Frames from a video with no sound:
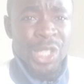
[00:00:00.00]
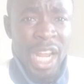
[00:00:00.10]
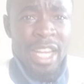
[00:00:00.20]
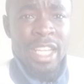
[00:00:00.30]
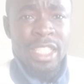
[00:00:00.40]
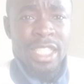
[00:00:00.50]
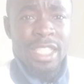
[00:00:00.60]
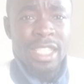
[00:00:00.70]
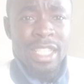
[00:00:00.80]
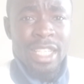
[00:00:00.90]
Trident
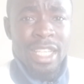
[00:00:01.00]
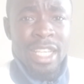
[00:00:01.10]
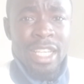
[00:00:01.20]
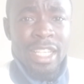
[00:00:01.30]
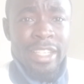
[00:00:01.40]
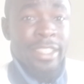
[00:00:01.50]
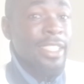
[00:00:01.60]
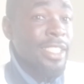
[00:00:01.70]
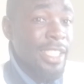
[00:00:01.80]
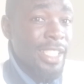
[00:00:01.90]

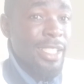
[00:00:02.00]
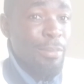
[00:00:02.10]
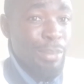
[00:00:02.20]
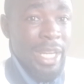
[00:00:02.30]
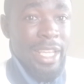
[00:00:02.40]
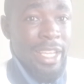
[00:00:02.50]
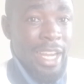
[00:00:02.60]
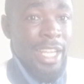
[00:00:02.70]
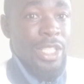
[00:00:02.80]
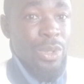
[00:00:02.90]
isn't playing
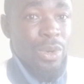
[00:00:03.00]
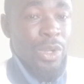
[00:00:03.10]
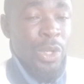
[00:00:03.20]
at all.